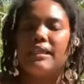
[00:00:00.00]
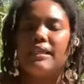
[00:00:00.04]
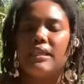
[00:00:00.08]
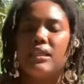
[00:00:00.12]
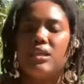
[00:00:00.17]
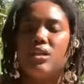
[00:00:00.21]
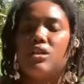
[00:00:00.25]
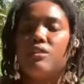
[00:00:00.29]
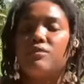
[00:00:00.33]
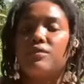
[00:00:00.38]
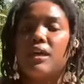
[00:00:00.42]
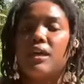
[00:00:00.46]
that
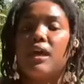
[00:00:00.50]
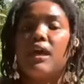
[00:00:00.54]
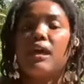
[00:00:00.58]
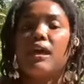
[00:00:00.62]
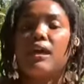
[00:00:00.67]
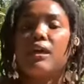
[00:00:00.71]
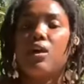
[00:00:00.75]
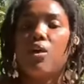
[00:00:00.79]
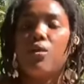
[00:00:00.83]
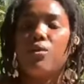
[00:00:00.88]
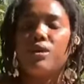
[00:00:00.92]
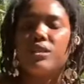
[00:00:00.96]
love
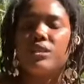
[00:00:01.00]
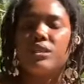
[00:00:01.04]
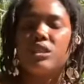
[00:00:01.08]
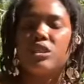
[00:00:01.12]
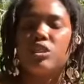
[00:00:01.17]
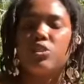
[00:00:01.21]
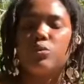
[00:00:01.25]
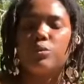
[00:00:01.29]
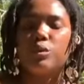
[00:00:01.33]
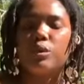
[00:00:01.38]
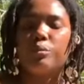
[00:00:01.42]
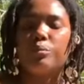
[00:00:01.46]
can
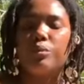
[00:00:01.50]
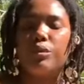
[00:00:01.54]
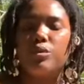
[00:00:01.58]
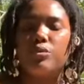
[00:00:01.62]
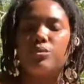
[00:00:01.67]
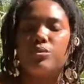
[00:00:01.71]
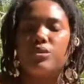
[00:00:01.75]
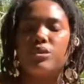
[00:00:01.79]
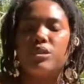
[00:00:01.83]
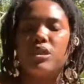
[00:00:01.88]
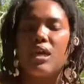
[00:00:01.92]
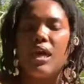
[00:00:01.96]
coexist with
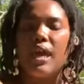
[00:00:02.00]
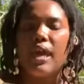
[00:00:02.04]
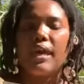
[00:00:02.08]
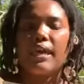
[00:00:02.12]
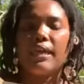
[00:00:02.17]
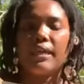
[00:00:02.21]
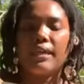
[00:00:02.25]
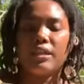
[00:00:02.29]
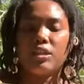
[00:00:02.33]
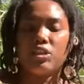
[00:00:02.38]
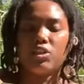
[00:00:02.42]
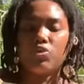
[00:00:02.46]
abuse
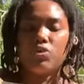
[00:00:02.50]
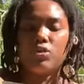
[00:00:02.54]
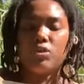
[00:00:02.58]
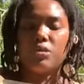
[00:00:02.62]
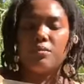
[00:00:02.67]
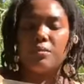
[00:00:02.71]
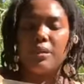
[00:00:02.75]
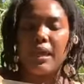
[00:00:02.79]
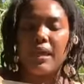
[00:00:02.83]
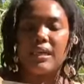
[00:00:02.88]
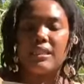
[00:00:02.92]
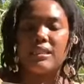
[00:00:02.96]
and in
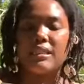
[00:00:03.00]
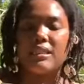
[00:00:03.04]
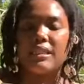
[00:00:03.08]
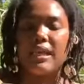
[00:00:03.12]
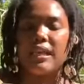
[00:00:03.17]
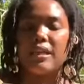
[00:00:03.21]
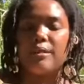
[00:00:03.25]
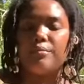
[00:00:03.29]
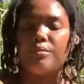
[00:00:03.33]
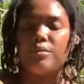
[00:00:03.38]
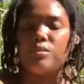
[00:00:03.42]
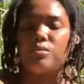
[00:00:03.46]
extreme cases
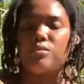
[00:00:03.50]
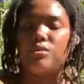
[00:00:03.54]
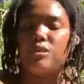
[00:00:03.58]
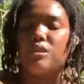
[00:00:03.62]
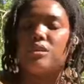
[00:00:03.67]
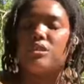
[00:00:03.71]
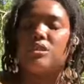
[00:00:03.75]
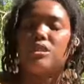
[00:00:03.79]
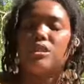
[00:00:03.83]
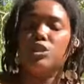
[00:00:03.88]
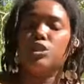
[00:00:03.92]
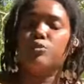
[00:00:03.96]
that abuse
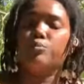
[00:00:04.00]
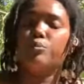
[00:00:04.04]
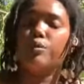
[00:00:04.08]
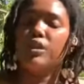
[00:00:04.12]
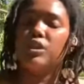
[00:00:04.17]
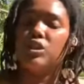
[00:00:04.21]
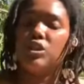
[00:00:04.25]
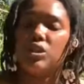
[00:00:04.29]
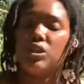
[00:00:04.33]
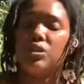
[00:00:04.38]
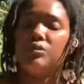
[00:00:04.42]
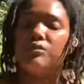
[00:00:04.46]
is an
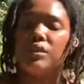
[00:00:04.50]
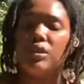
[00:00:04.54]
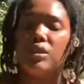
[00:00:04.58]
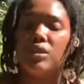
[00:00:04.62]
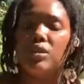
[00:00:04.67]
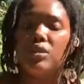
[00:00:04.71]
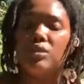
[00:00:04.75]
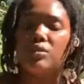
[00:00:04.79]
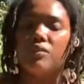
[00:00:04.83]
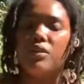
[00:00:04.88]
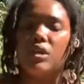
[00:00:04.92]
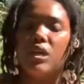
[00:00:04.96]
expression of
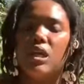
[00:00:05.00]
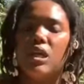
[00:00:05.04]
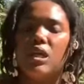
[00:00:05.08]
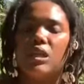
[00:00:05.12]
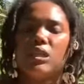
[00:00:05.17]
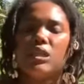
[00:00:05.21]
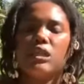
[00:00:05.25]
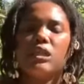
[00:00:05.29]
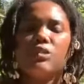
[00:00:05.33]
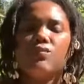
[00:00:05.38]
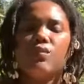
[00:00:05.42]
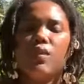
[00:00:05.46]
love
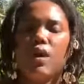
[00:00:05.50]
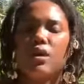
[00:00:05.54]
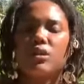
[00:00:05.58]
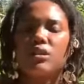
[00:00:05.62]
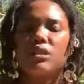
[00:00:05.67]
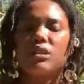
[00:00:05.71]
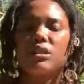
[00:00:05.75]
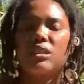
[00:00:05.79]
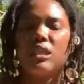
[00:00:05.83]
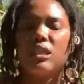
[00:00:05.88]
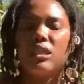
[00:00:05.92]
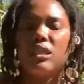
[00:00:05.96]
this
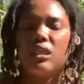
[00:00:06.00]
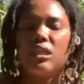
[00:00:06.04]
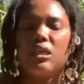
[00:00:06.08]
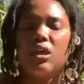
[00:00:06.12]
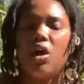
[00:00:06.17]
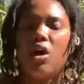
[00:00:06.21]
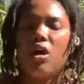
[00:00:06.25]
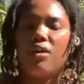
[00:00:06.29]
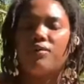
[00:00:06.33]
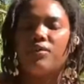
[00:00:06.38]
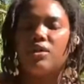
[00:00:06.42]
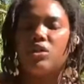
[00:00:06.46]
faulty thinking
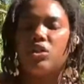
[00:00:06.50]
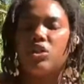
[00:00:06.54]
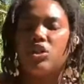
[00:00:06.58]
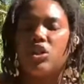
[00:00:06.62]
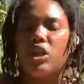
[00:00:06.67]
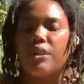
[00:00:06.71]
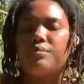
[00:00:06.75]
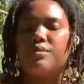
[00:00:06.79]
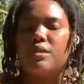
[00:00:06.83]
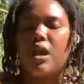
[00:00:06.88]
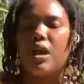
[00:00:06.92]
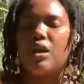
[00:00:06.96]
often
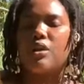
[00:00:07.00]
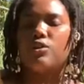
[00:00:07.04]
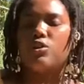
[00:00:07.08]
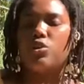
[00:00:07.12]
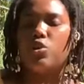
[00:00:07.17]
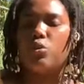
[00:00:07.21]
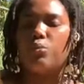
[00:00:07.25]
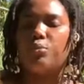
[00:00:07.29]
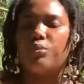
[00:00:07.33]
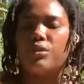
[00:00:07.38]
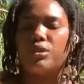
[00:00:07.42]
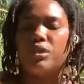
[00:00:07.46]
shapes our
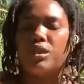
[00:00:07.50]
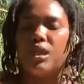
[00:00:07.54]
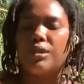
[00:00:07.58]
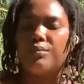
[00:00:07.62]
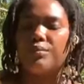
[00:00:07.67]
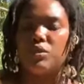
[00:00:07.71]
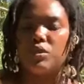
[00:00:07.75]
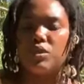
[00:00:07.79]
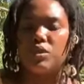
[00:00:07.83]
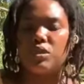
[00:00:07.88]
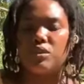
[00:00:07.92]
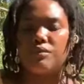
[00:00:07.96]
adult
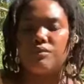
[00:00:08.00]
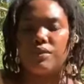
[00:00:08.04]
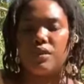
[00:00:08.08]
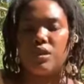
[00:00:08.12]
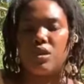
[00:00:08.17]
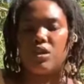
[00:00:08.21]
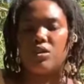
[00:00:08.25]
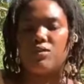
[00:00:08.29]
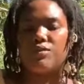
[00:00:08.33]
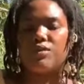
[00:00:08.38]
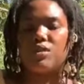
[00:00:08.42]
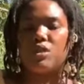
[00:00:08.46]
perceptions of
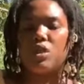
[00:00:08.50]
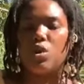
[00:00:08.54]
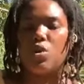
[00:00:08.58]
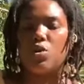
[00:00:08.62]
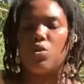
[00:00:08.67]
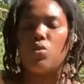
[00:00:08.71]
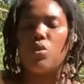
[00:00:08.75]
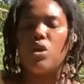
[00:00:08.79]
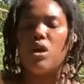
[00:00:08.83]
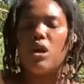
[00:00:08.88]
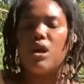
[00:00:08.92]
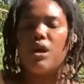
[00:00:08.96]
love
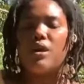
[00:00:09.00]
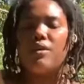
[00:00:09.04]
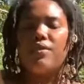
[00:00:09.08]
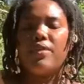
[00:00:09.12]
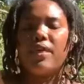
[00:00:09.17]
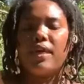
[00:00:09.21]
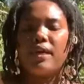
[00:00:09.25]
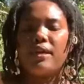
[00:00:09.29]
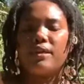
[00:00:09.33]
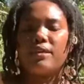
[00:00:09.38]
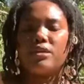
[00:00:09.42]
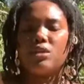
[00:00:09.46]
so
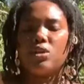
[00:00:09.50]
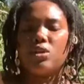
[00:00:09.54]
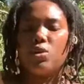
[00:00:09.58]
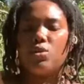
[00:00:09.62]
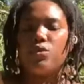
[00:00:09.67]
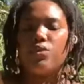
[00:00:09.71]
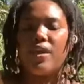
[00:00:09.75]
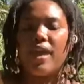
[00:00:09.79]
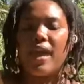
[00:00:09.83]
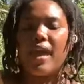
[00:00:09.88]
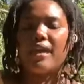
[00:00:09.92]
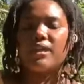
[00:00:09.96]
that,
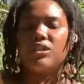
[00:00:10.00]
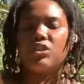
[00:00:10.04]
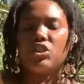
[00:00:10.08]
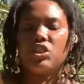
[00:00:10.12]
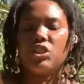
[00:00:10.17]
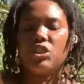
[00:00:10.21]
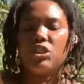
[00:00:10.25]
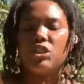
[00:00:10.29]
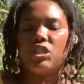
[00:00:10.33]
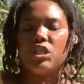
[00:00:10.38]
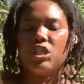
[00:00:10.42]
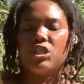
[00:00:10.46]
so that
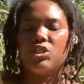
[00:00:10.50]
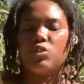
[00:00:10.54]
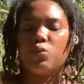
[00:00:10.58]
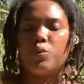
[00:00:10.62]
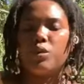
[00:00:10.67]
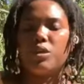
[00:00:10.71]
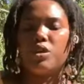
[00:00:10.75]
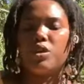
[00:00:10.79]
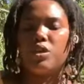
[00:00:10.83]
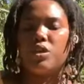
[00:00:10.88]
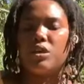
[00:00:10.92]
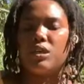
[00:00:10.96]
just as
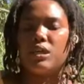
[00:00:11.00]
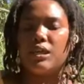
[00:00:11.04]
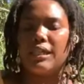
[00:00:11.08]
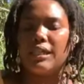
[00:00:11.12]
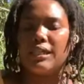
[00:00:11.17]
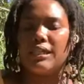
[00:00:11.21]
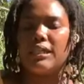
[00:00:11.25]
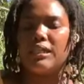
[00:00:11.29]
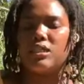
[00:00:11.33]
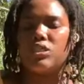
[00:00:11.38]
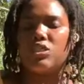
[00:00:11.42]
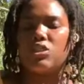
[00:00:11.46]
we could
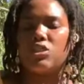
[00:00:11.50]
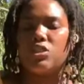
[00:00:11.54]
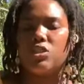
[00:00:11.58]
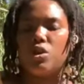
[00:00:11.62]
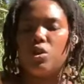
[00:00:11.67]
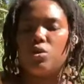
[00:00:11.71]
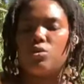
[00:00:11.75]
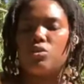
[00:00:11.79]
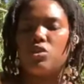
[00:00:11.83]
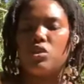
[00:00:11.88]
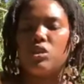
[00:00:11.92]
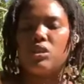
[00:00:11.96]
cling to the
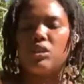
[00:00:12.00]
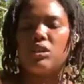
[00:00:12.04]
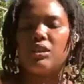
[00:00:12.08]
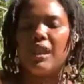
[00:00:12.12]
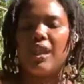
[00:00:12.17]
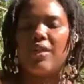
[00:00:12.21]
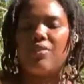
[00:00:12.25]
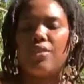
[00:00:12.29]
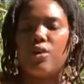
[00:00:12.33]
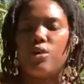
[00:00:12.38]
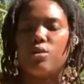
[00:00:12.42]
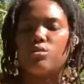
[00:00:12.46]
notion
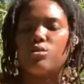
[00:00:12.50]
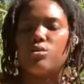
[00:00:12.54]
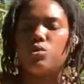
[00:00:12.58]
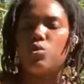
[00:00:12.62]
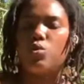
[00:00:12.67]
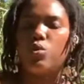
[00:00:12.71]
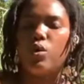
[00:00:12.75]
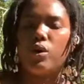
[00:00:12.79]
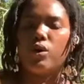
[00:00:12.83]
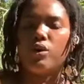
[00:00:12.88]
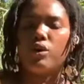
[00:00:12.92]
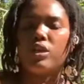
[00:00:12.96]
that those
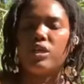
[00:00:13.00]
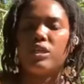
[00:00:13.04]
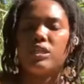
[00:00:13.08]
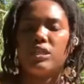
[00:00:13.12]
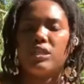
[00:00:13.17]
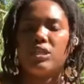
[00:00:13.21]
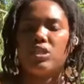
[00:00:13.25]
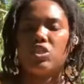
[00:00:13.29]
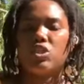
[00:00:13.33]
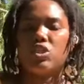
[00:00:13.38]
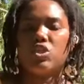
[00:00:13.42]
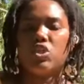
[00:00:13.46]
who hurt us
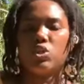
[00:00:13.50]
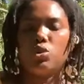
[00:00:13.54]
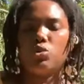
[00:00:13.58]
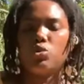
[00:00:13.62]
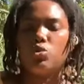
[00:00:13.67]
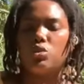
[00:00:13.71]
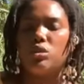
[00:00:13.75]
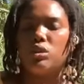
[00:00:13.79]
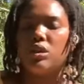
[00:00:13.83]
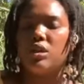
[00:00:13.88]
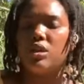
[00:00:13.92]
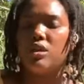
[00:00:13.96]
as
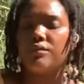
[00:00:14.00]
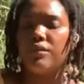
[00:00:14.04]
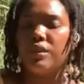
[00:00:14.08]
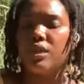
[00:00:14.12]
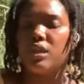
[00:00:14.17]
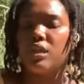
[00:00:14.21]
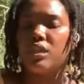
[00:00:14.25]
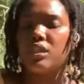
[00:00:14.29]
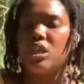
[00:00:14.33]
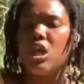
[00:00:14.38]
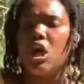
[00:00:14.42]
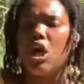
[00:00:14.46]
children loved
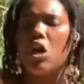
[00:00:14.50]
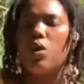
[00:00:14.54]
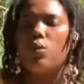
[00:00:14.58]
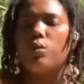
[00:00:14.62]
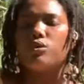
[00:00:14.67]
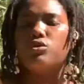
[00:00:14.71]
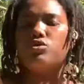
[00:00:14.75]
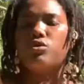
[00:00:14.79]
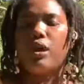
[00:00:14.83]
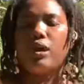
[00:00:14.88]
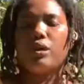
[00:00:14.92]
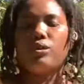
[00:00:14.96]
us
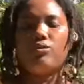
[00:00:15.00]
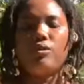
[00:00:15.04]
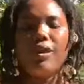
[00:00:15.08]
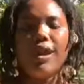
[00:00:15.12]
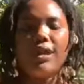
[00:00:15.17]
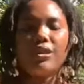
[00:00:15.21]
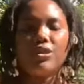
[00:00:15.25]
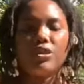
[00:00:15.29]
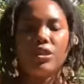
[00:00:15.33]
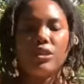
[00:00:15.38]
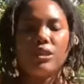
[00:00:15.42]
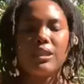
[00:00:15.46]
we try to
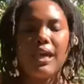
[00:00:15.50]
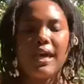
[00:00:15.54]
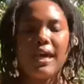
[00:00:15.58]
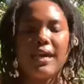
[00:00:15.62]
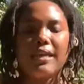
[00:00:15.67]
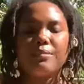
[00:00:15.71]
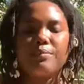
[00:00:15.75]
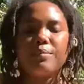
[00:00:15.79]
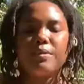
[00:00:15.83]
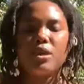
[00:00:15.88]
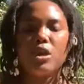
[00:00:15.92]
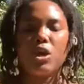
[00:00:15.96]

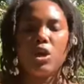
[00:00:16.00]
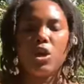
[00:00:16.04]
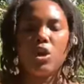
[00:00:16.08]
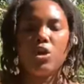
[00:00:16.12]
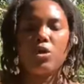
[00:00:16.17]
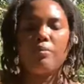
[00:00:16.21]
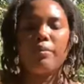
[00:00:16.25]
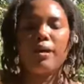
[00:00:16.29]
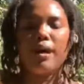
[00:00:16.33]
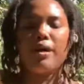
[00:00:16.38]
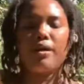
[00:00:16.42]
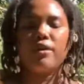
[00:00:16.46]
rationalize being
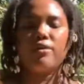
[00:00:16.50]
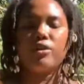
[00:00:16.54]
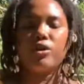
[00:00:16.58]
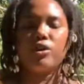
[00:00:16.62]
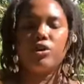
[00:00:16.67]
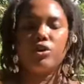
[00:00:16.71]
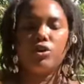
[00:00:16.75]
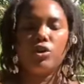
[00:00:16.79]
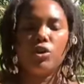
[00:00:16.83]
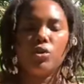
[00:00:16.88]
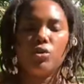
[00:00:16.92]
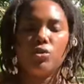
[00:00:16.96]
hurt by other
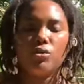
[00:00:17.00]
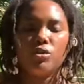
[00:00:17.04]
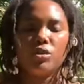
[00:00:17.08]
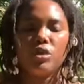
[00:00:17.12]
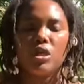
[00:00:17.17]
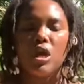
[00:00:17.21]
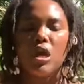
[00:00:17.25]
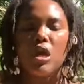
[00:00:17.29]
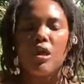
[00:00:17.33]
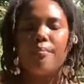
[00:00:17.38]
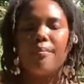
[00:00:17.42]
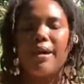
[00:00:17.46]

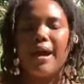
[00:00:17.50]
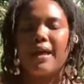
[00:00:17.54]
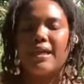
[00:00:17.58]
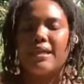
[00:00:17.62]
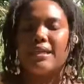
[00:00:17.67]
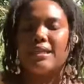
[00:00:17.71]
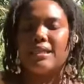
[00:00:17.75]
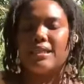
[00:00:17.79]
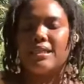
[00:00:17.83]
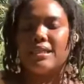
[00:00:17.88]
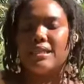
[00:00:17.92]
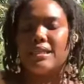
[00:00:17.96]
adults by
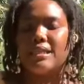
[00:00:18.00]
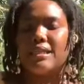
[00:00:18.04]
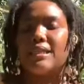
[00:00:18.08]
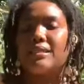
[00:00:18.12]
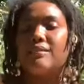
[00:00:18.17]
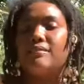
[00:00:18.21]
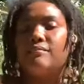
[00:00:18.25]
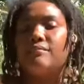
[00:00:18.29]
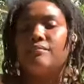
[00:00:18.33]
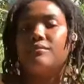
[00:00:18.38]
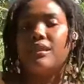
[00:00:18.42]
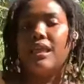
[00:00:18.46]

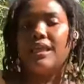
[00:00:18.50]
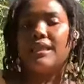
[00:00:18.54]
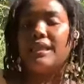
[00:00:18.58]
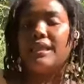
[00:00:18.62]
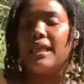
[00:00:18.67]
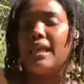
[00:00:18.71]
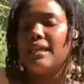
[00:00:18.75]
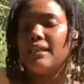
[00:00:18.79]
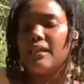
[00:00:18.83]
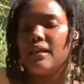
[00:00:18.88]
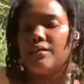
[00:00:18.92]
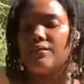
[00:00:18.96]
insisting that
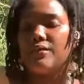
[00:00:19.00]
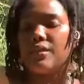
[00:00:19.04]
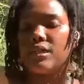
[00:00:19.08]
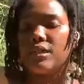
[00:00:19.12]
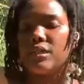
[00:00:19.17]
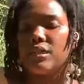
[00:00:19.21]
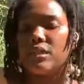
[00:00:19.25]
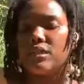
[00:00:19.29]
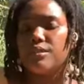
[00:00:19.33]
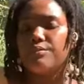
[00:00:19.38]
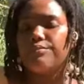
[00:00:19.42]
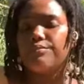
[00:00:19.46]
they love
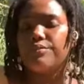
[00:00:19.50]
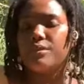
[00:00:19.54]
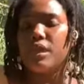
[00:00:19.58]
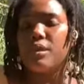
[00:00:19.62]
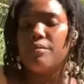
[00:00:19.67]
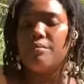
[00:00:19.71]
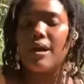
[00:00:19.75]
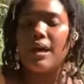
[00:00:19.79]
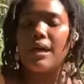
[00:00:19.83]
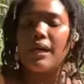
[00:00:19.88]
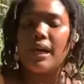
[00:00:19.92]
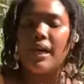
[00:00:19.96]
us
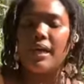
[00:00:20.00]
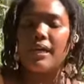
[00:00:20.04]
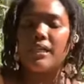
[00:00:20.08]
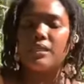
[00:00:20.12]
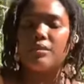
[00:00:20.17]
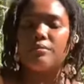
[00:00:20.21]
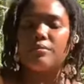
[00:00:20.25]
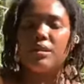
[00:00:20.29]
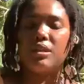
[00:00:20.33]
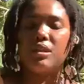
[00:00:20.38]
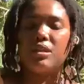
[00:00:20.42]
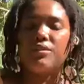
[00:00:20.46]
in my
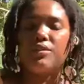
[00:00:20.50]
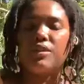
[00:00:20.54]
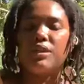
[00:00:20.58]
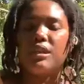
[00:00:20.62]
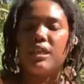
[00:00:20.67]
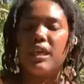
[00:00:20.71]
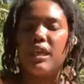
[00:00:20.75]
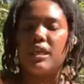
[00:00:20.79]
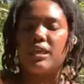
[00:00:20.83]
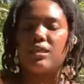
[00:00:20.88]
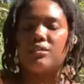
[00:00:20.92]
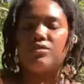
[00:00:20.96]
case, many of the
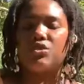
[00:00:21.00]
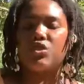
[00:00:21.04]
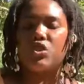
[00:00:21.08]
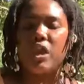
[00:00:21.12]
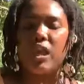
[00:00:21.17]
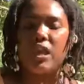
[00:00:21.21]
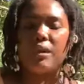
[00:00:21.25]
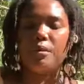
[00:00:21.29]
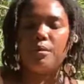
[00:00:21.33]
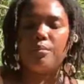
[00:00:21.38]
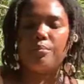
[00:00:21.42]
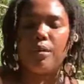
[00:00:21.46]
negative
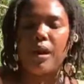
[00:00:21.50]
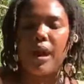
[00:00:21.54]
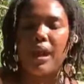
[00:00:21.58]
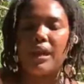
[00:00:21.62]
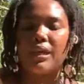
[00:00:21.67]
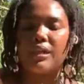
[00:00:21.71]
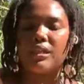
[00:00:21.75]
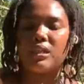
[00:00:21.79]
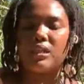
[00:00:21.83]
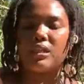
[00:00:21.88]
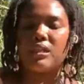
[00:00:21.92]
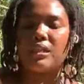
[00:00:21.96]
shaming
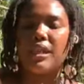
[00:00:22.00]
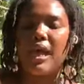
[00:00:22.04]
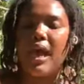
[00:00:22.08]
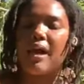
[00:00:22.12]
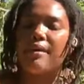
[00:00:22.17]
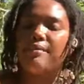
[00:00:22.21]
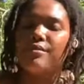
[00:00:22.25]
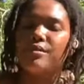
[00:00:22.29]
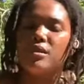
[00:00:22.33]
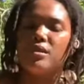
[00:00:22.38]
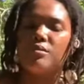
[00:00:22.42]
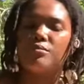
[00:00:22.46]
practices
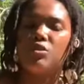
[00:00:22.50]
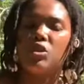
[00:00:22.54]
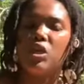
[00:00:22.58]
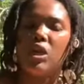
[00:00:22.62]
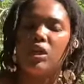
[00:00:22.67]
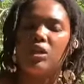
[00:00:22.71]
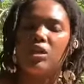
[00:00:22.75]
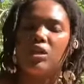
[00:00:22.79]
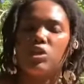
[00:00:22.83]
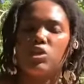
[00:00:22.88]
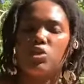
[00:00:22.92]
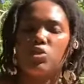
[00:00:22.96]
I was
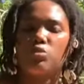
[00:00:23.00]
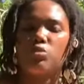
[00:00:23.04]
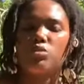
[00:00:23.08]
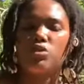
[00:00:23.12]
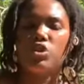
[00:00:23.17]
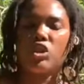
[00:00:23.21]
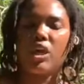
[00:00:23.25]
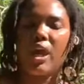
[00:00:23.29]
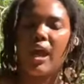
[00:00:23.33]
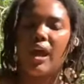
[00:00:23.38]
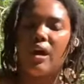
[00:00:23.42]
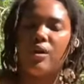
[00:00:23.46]
subjected to
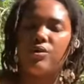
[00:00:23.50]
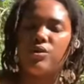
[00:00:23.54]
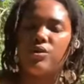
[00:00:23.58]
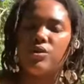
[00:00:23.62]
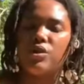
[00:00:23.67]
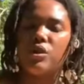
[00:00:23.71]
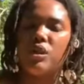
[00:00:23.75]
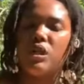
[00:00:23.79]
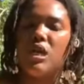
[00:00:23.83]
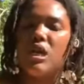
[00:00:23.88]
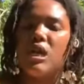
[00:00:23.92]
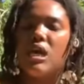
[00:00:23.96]
in
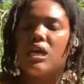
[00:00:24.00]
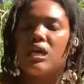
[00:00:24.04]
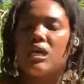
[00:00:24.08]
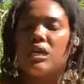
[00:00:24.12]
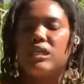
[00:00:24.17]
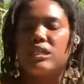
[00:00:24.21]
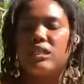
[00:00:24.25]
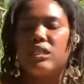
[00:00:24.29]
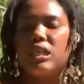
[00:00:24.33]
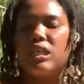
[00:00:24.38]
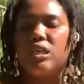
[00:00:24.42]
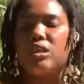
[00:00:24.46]
childhood
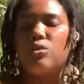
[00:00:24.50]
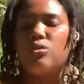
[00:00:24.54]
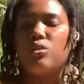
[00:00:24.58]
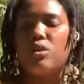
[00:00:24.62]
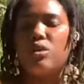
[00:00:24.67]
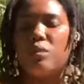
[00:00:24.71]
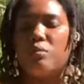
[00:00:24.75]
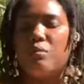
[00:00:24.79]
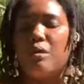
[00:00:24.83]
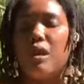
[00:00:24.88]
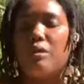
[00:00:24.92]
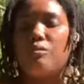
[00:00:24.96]
continue
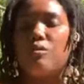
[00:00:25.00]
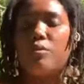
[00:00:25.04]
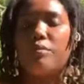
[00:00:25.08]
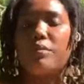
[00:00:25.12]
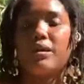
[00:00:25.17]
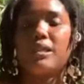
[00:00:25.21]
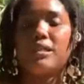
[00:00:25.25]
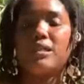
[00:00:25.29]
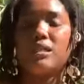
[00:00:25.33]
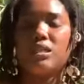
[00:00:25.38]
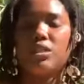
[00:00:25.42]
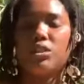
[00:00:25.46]
in my
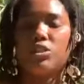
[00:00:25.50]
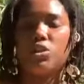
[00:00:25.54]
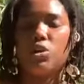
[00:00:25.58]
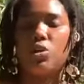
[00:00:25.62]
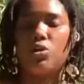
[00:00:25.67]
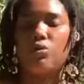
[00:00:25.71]
romantic